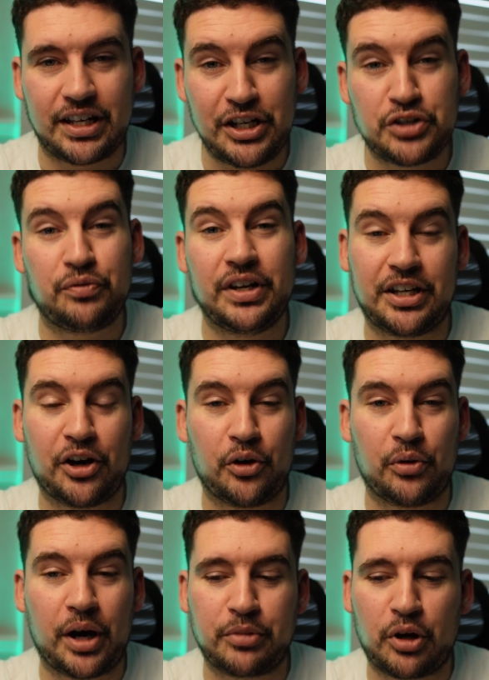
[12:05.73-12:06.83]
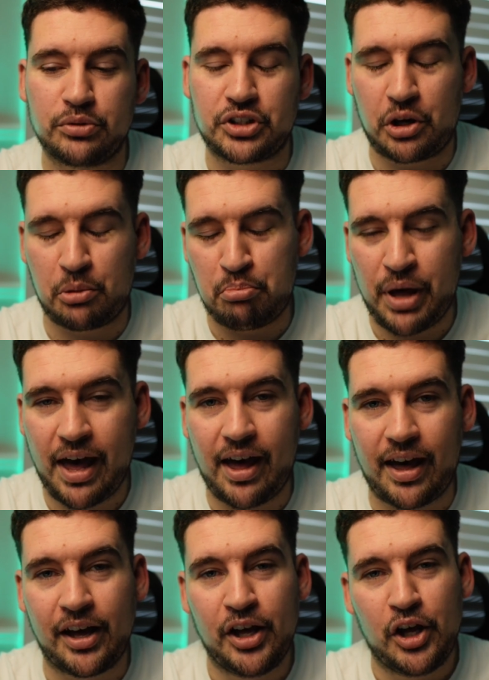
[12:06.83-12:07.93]
each video I'm going to
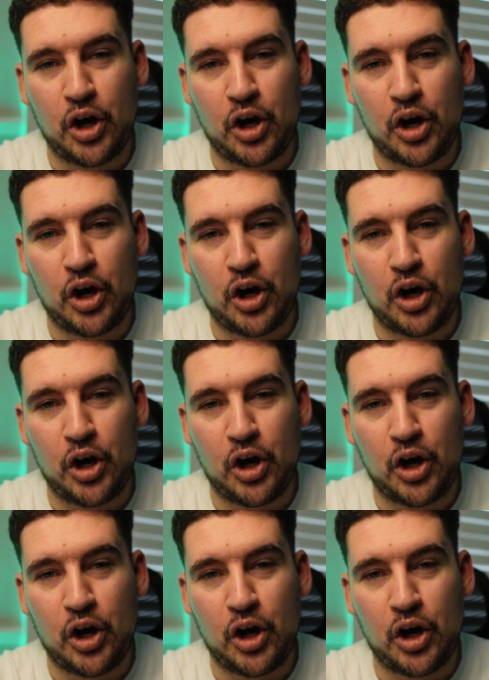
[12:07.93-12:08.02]
compare